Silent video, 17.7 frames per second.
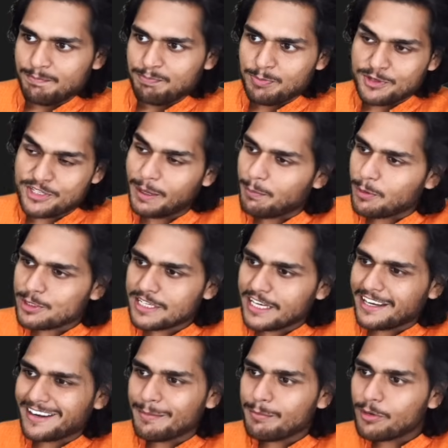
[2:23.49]
Suppose
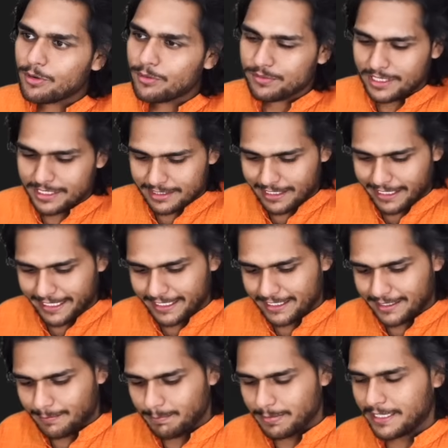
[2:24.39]
I remove this line
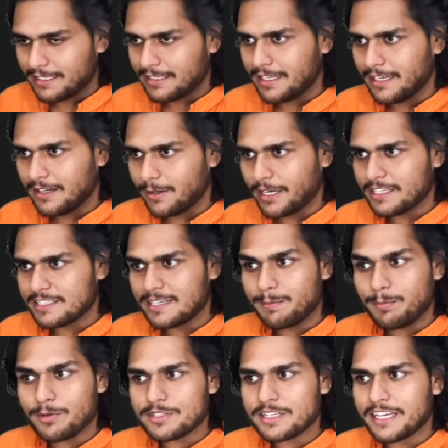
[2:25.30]
completely. Okay,
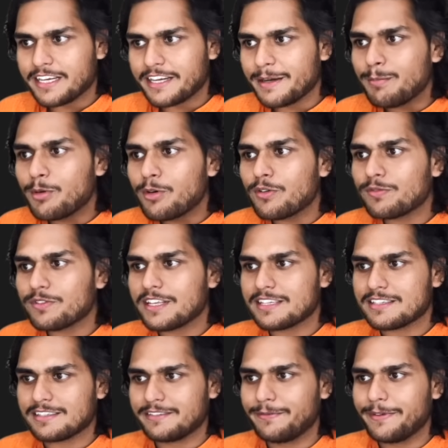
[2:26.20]
suppose I remove
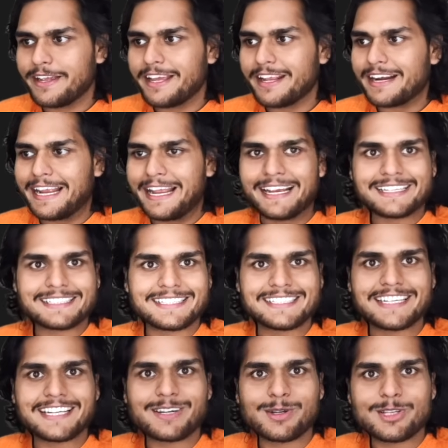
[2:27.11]
this where x
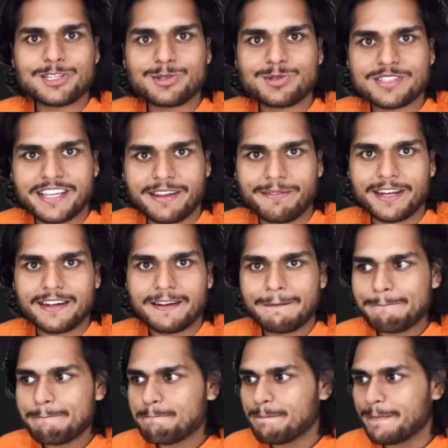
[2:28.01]
is equals to
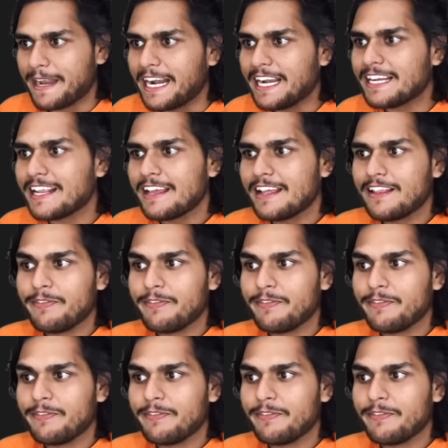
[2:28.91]
7, right?